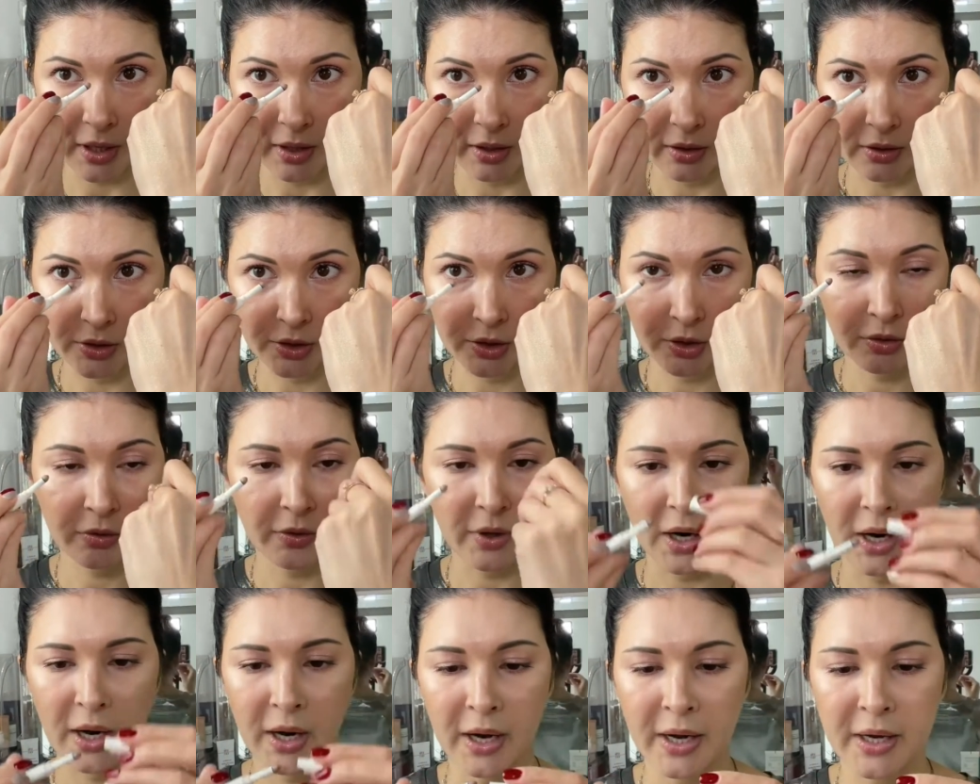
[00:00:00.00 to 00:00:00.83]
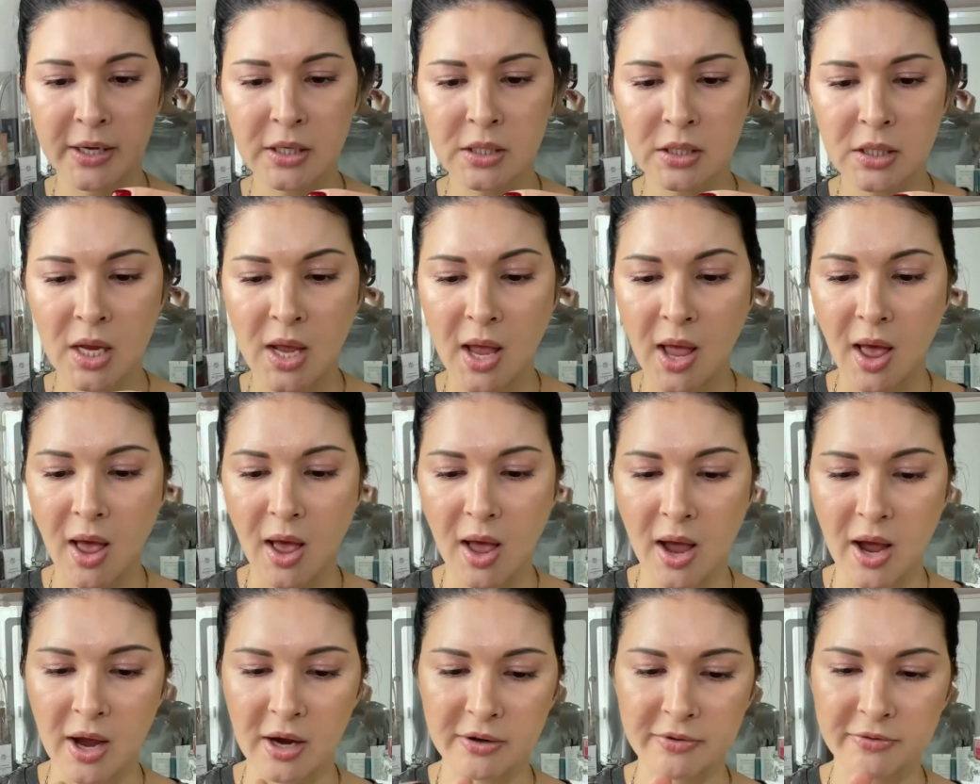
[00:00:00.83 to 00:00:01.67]
under eyes.
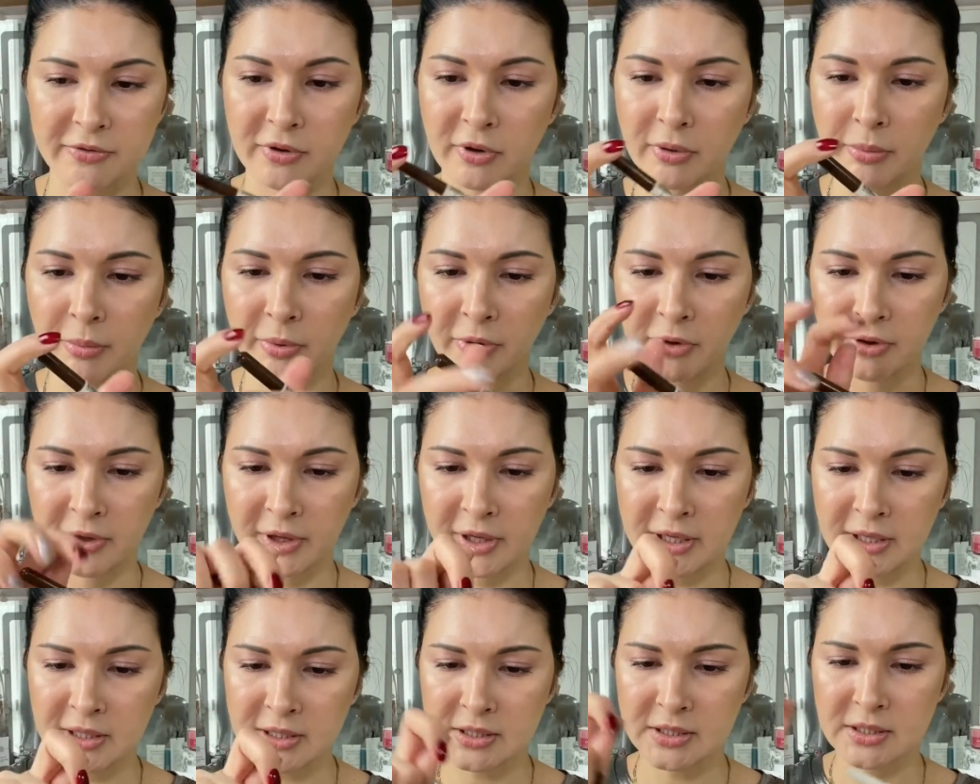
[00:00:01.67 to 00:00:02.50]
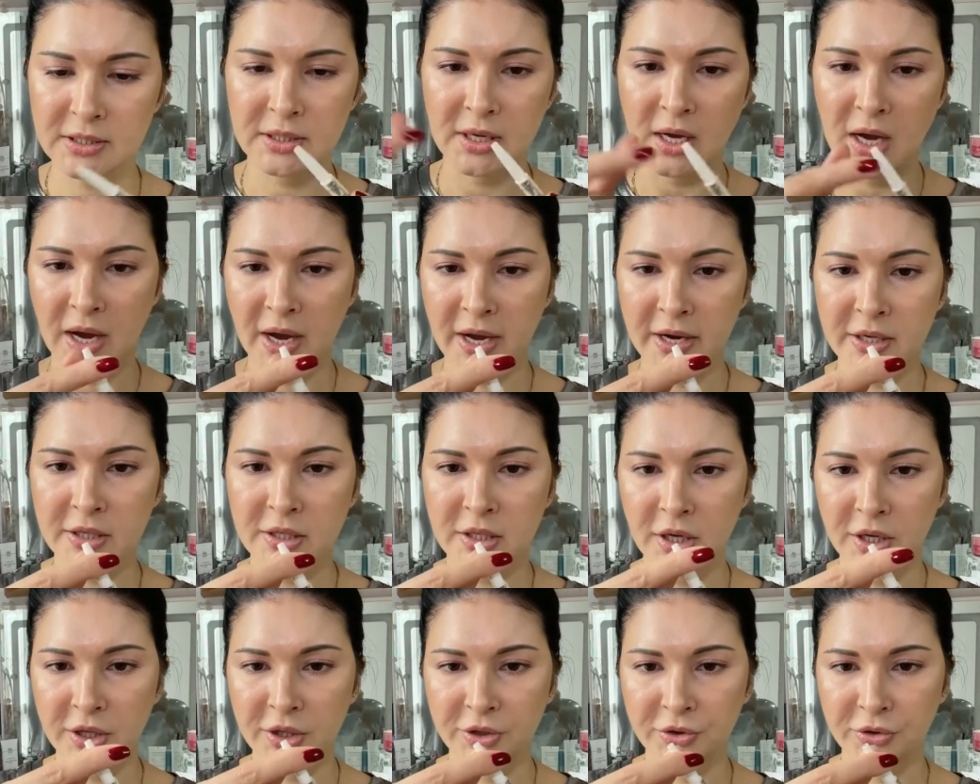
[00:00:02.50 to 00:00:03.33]
And from this side,
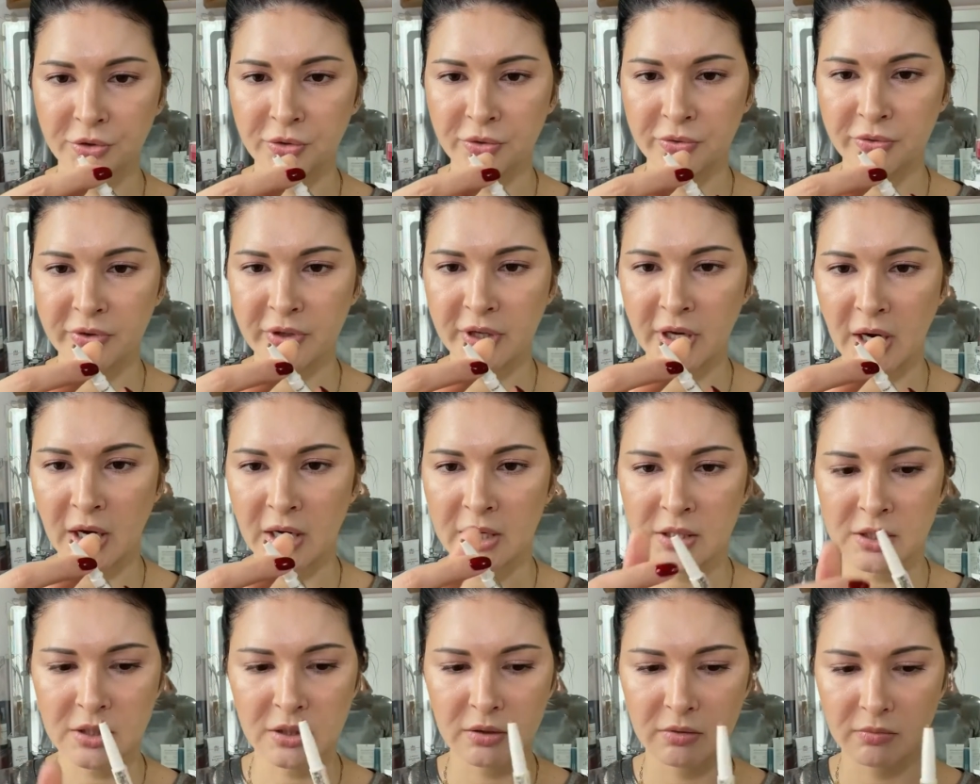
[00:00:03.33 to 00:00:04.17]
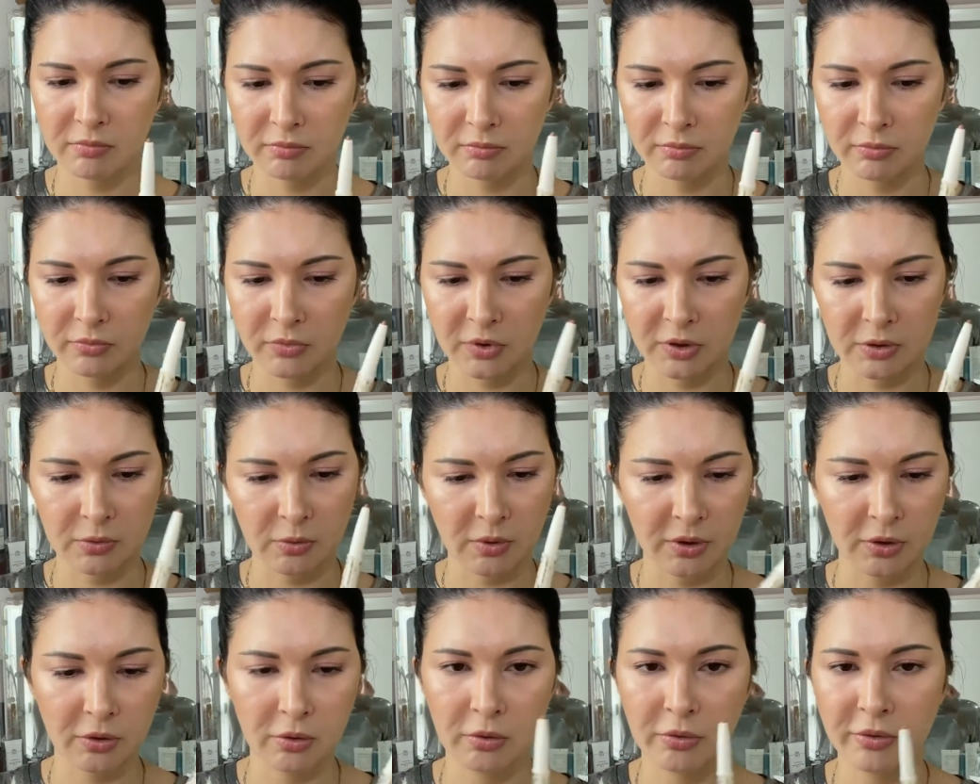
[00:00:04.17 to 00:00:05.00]
you've got, this
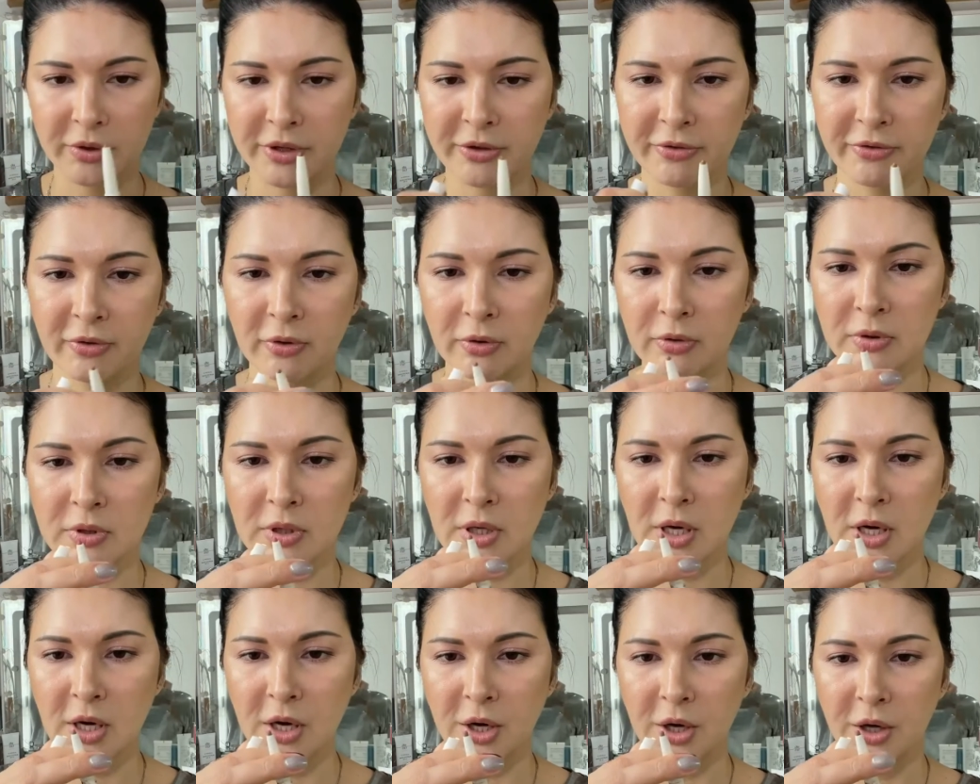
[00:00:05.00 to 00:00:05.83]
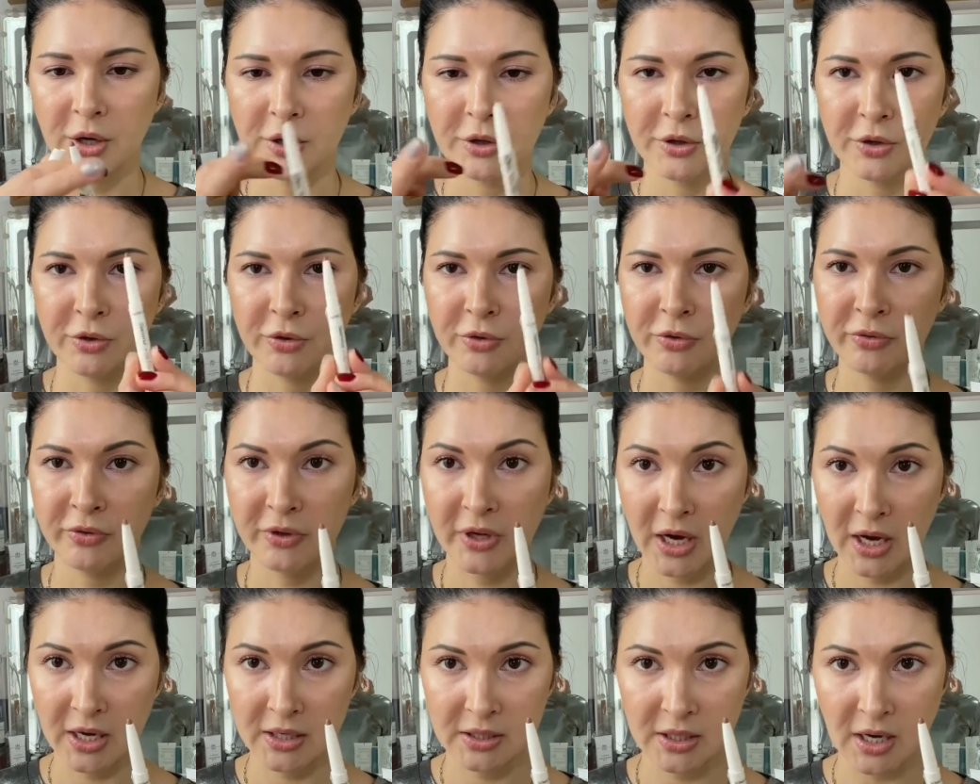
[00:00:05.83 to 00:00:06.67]
one already falls, you've
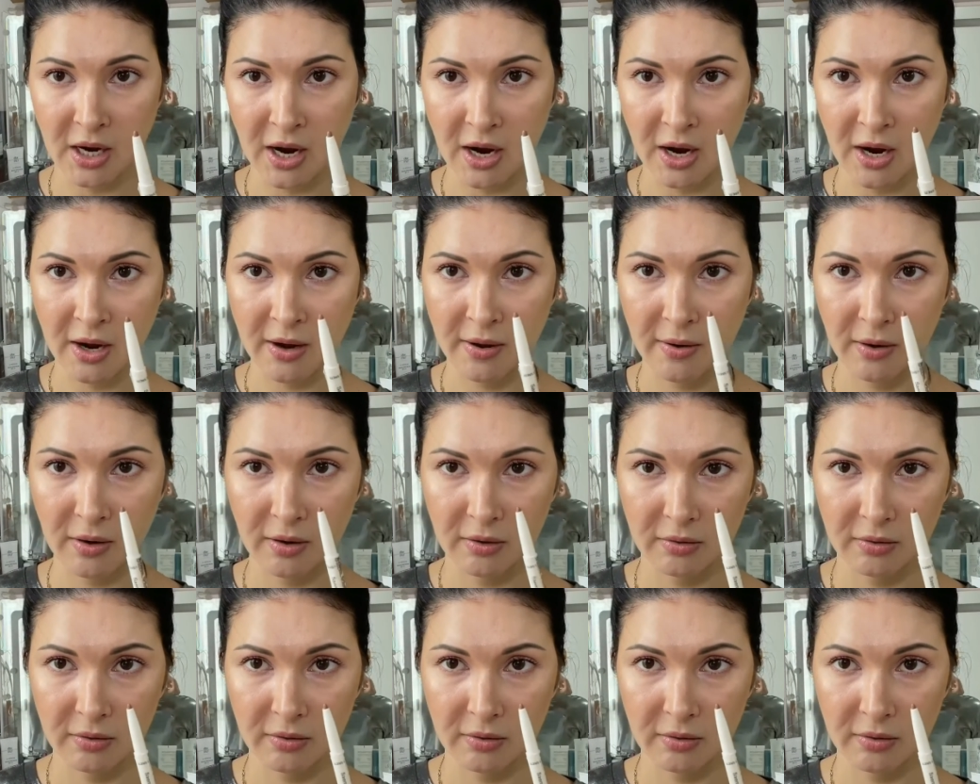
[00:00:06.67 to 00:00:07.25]
got a